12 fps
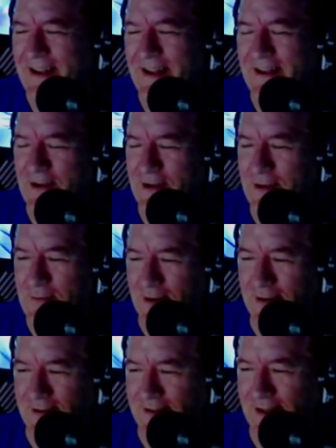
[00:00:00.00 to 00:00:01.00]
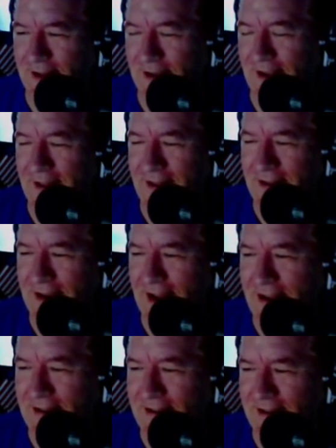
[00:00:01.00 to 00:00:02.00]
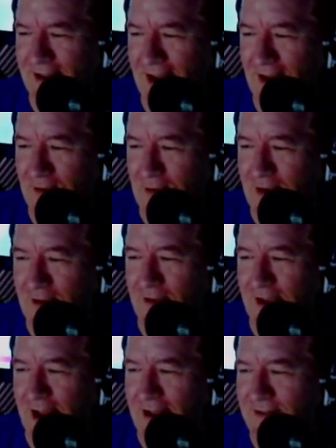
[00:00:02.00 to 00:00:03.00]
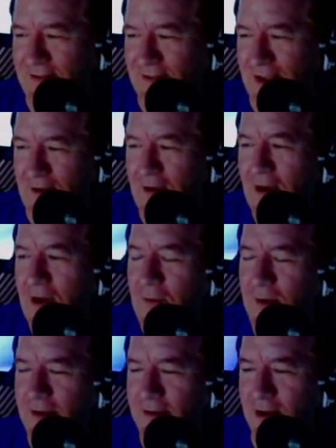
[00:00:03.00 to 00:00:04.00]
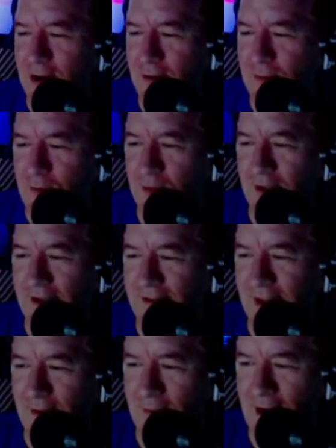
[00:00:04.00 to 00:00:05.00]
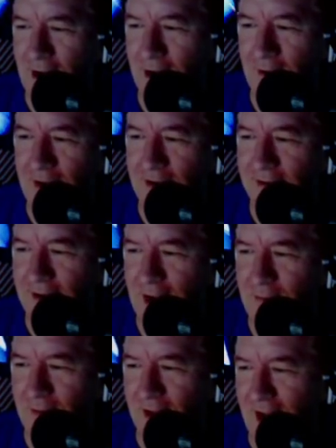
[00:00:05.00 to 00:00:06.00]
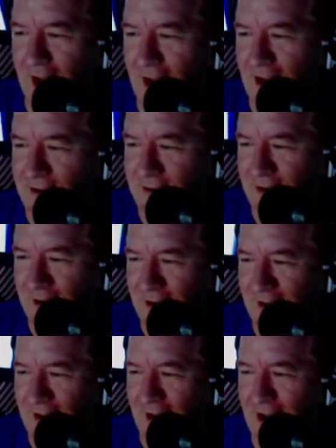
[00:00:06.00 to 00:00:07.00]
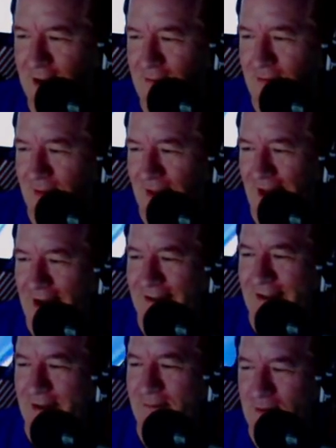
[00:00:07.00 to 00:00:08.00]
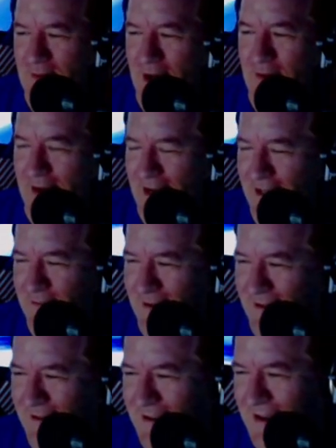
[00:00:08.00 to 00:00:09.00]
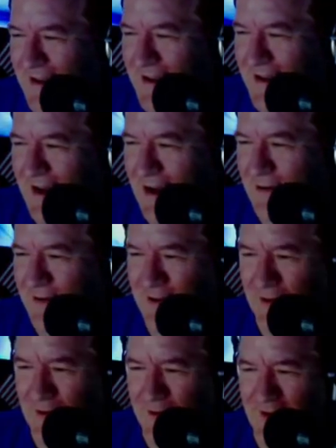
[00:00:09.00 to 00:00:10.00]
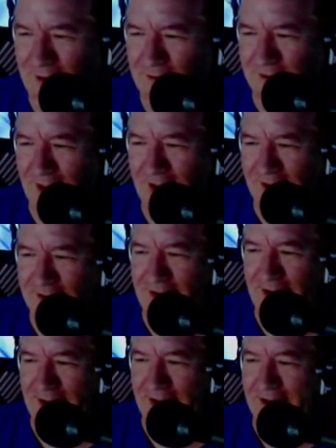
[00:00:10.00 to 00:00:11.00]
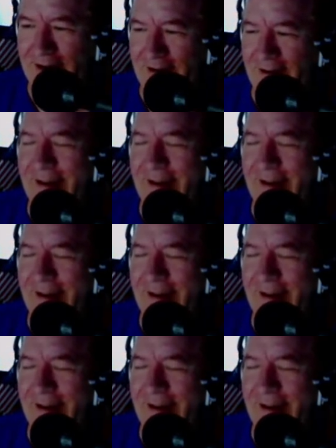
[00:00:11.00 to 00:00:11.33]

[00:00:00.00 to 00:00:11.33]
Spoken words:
Tony Merkel's in the chat, and he says, "Hey, everyone, if you guys have seen Wes Germer, please let me know. He escaped the cage. I keep him locked up in my basement. I was told he was last seen here."